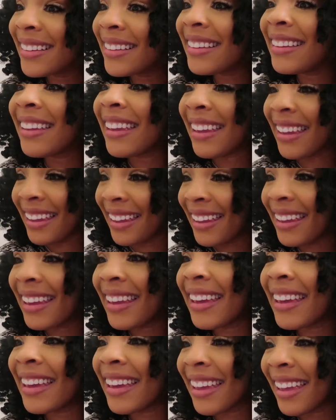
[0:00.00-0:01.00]

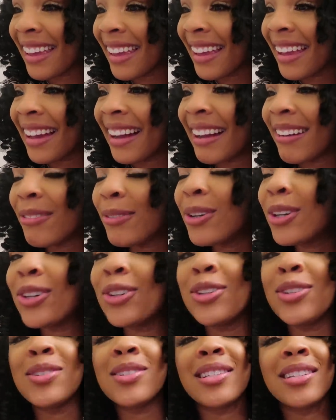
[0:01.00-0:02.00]
Yeah, we're gonna
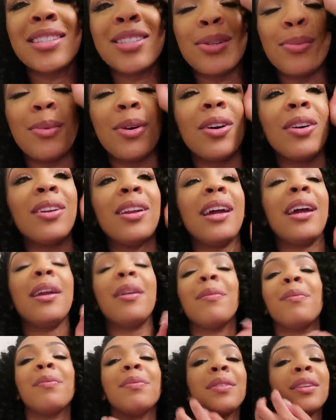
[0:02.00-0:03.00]
use it tomorrow
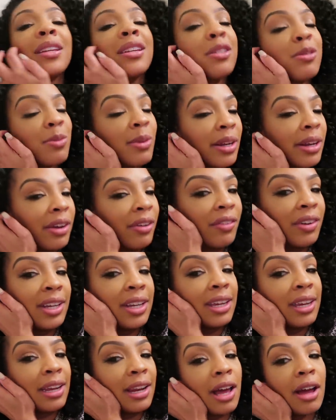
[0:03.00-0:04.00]
night because we're getting ready
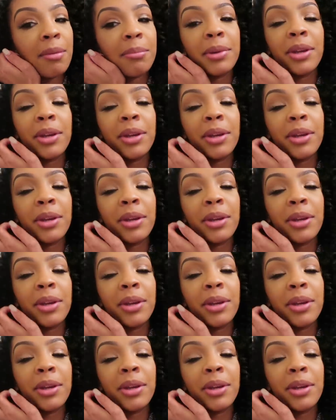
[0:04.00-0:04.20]
to get out.